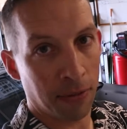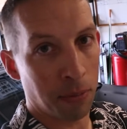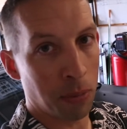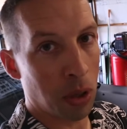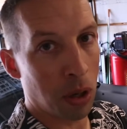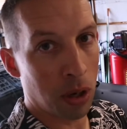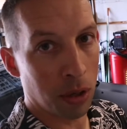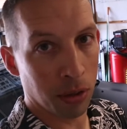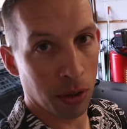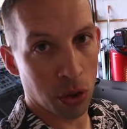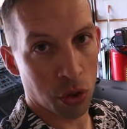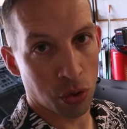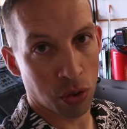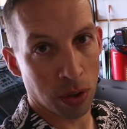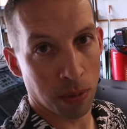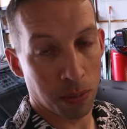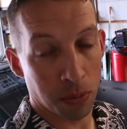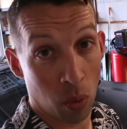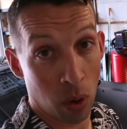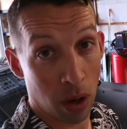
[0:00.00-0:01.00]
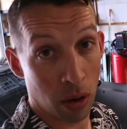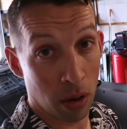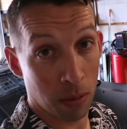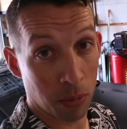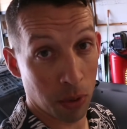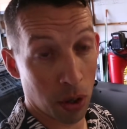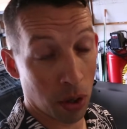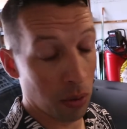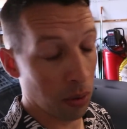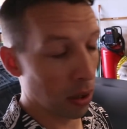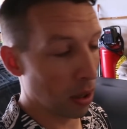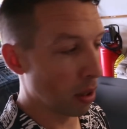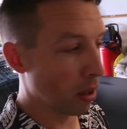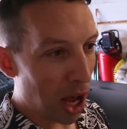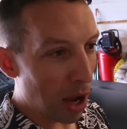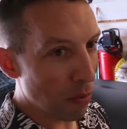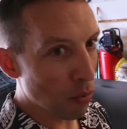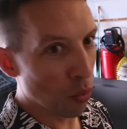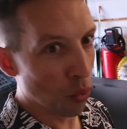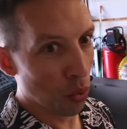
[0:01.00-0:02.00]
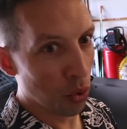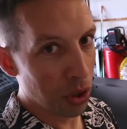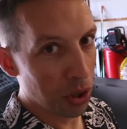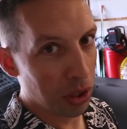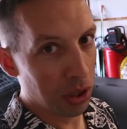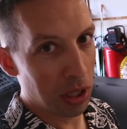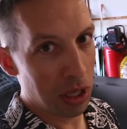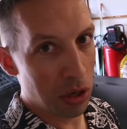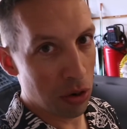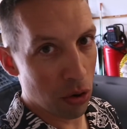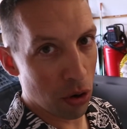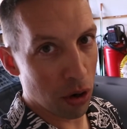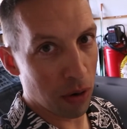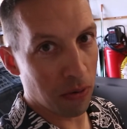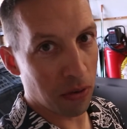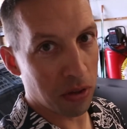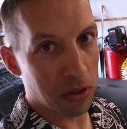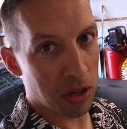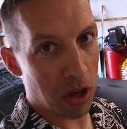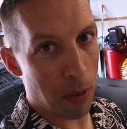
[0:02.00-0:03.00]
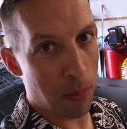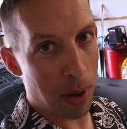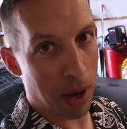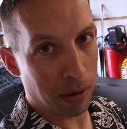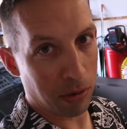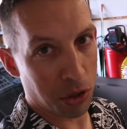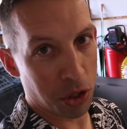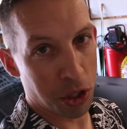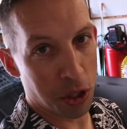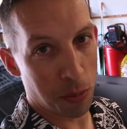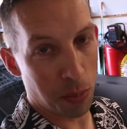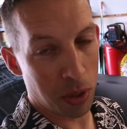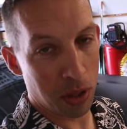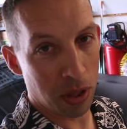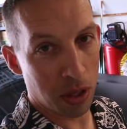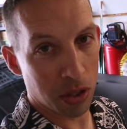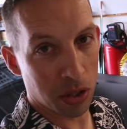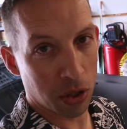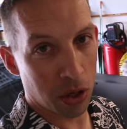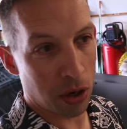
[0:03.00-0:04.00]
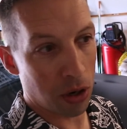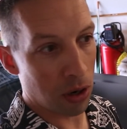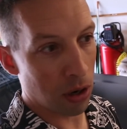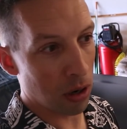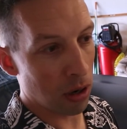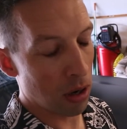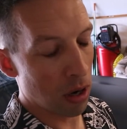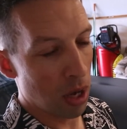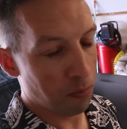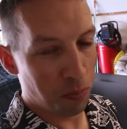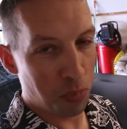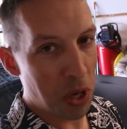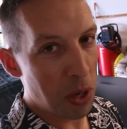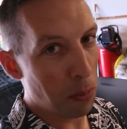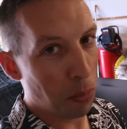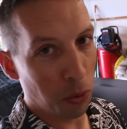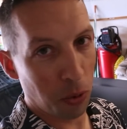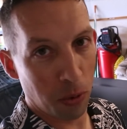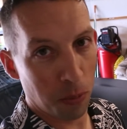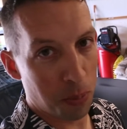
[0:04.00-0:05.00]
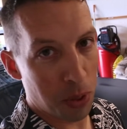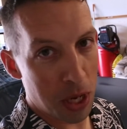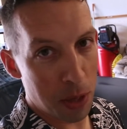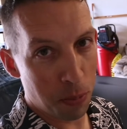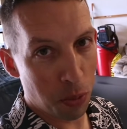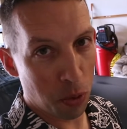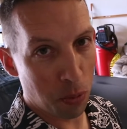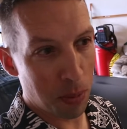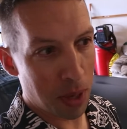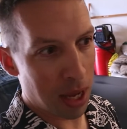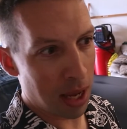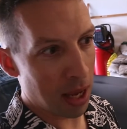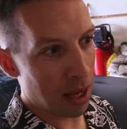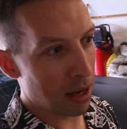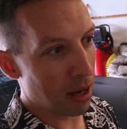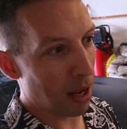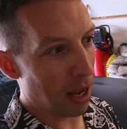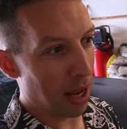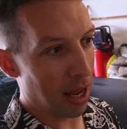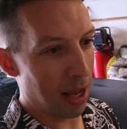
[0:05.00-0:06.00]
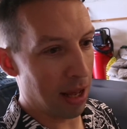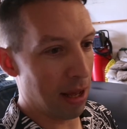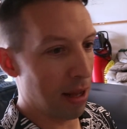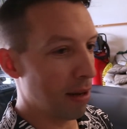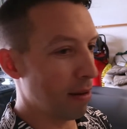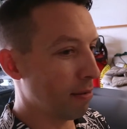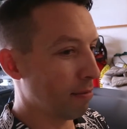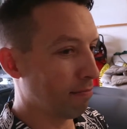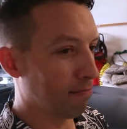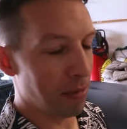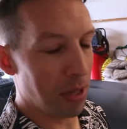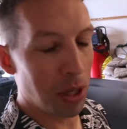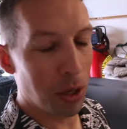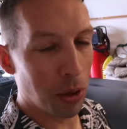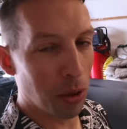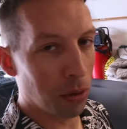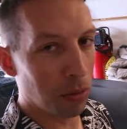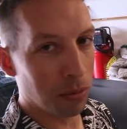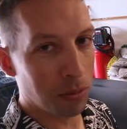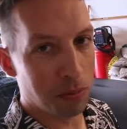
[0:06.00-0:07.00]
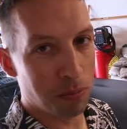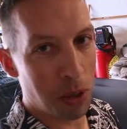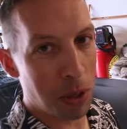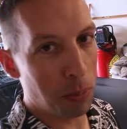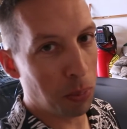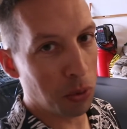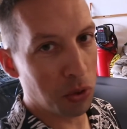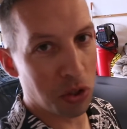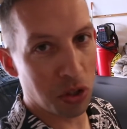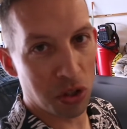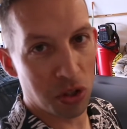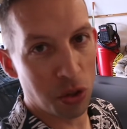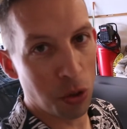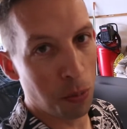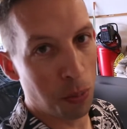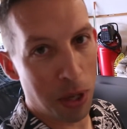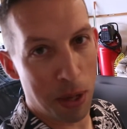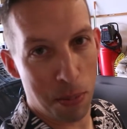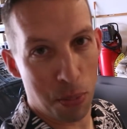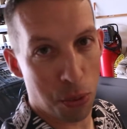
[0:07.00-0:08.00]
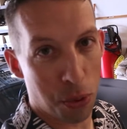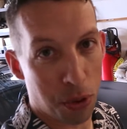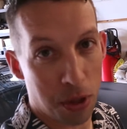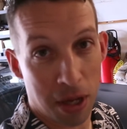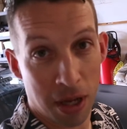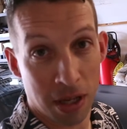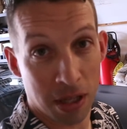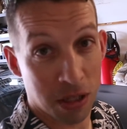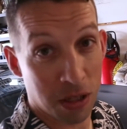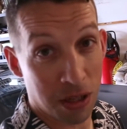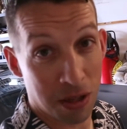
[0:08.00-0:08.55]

them on the trip where I'm going. I'm really nervous about shipping this car. People are people, man, and you know, people just do people things,